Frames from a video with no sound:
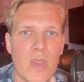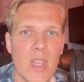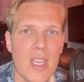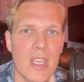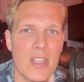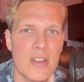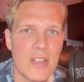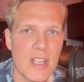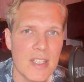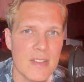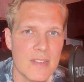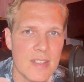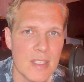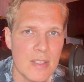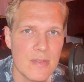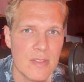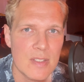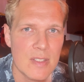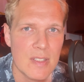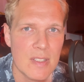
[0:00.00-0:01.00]

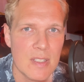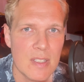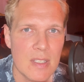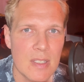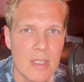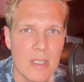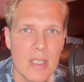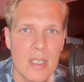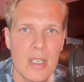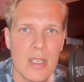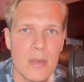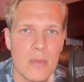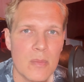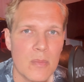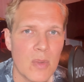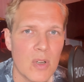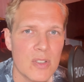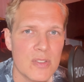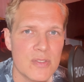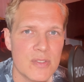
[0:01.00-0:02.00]
creativity,
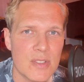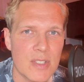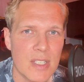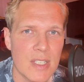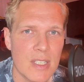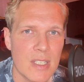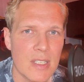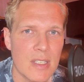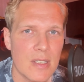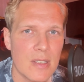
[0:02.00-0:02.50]
mastering,